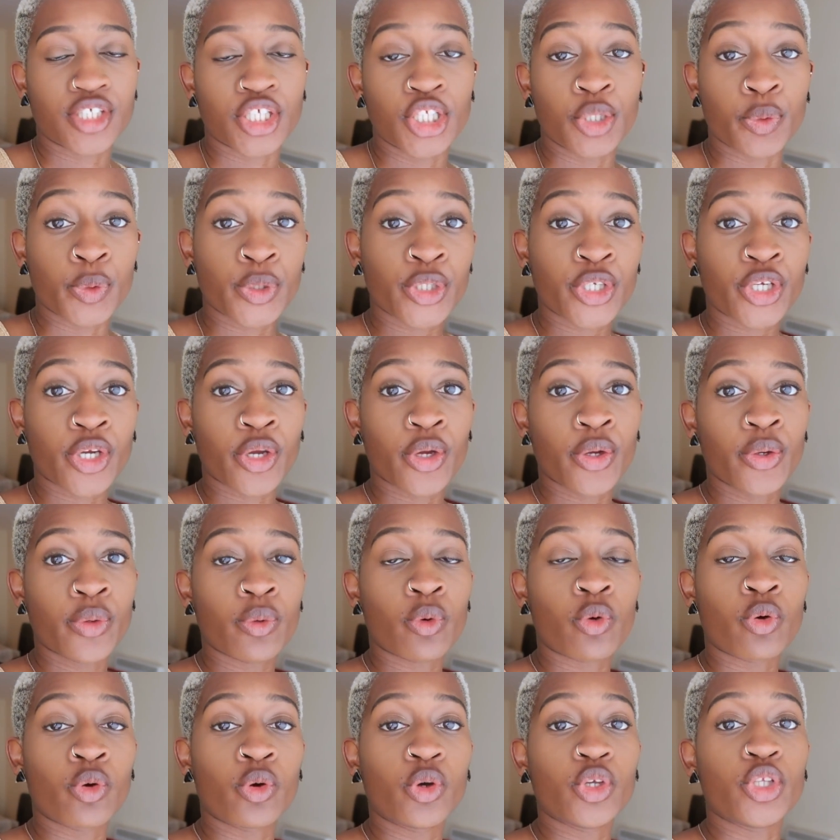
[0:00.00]
So you wanna go,
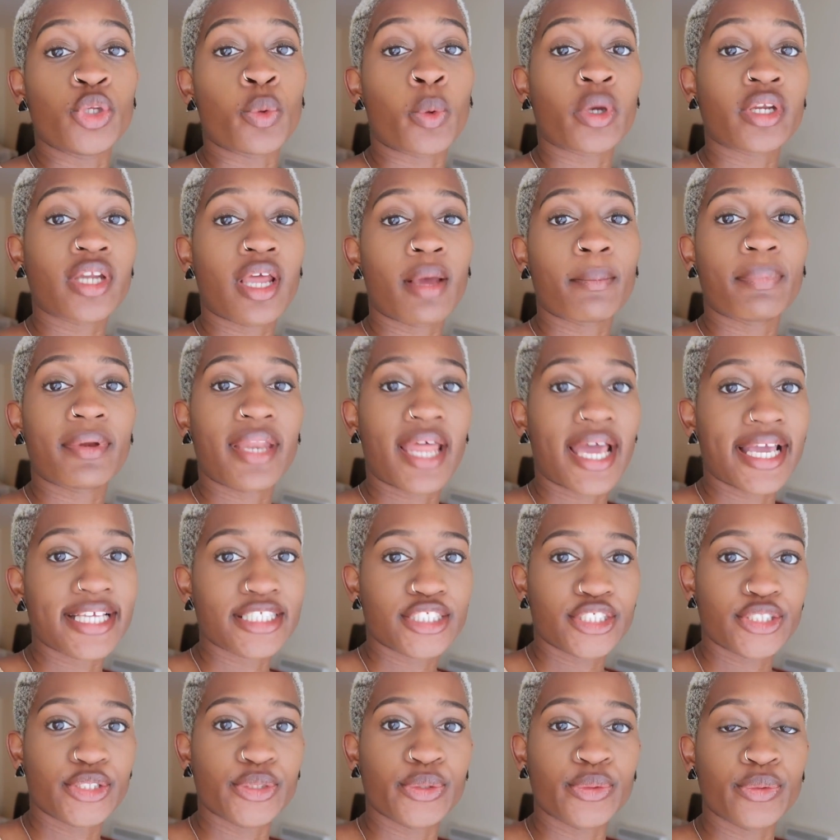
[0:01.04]
or you wanna apply
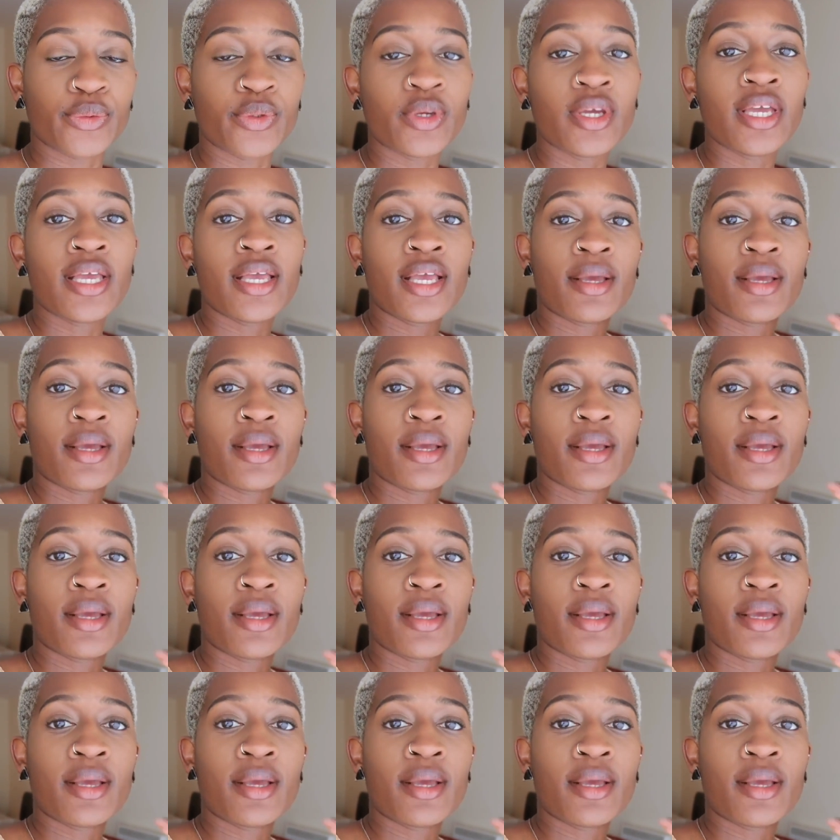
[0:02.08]
to